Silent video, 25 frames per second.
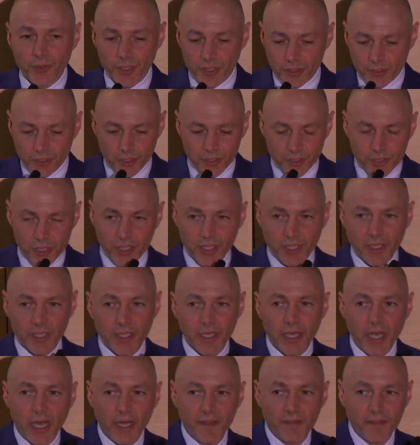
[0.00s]

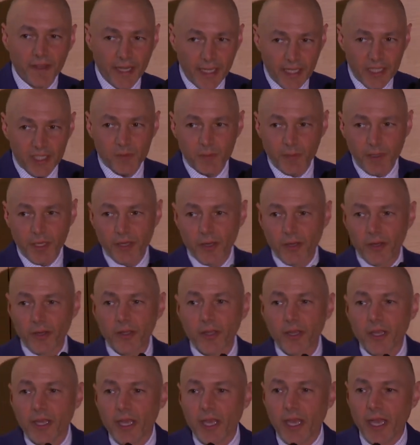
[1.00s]
introducing the next
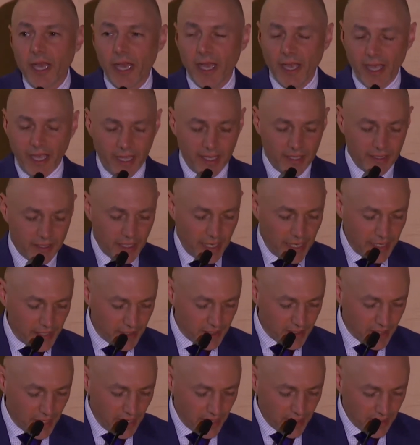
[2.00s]
speaker. And
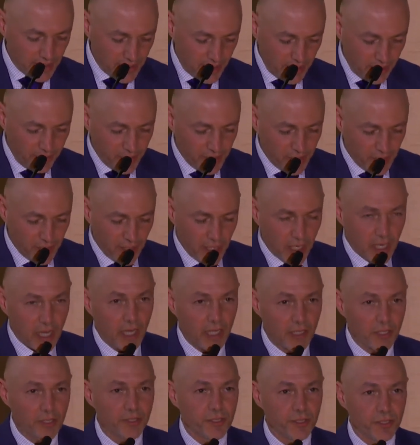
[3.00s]
as Stephen
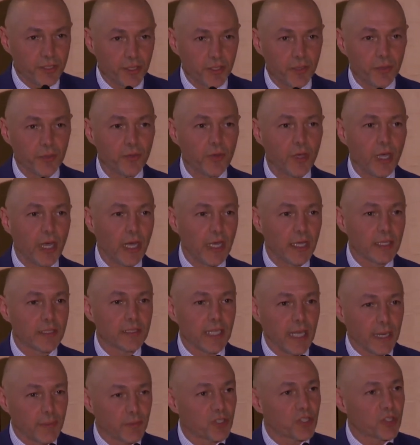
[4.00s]
alluded to,
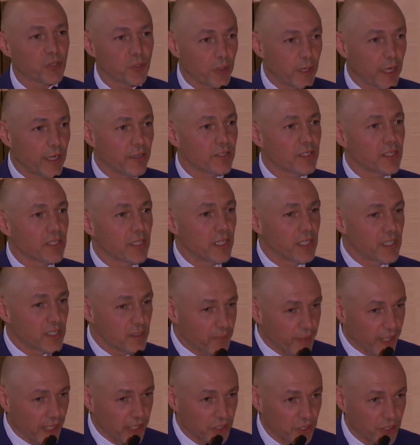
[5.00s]
Tamara Strauss is
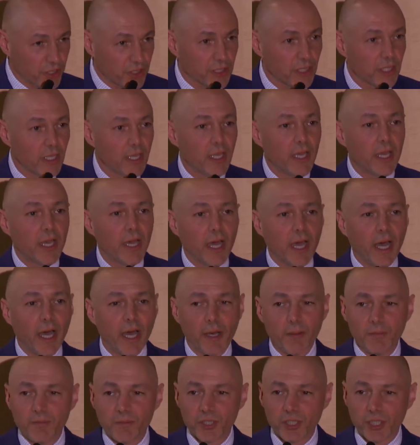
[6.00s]
a patient.
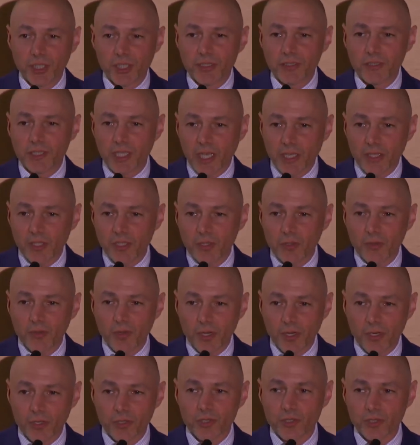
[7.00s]
She'll tell
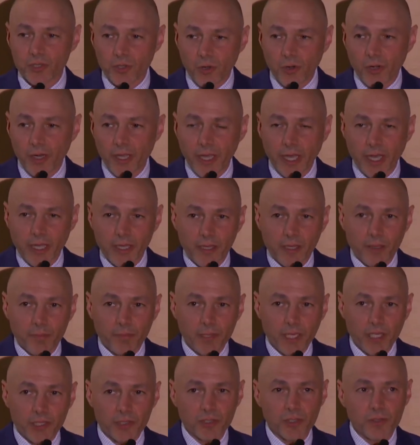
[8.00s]
you her story. I had the
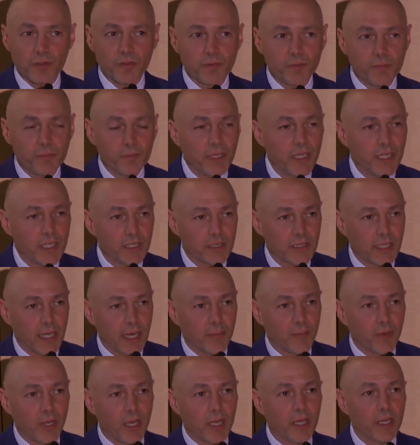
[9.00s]
pleasure of meeting
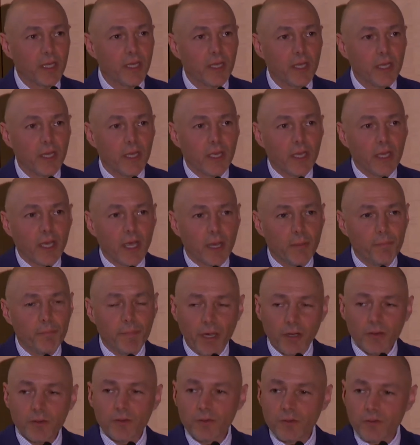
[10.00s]
Tamara
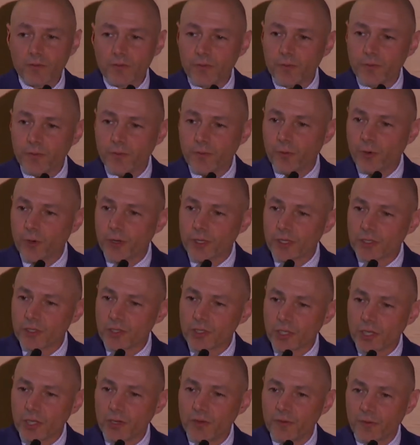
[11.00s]
about 4
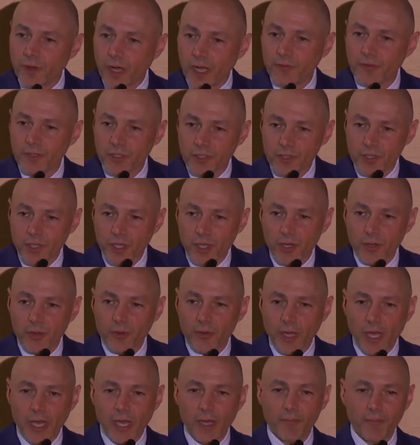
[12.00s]
years ago, 5 years
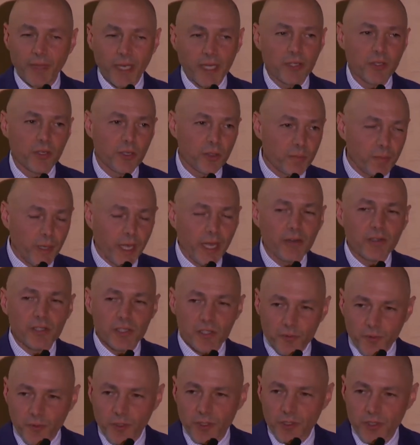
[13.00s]
ago. Met her
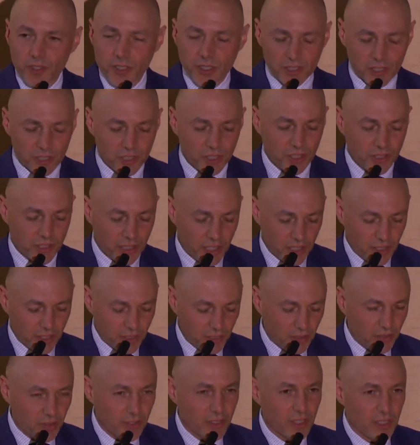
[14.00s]
parents first, and she'll tell
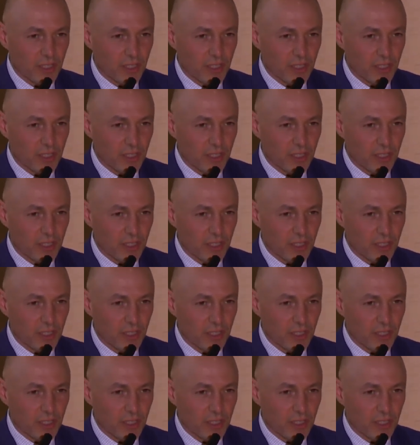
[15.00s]
you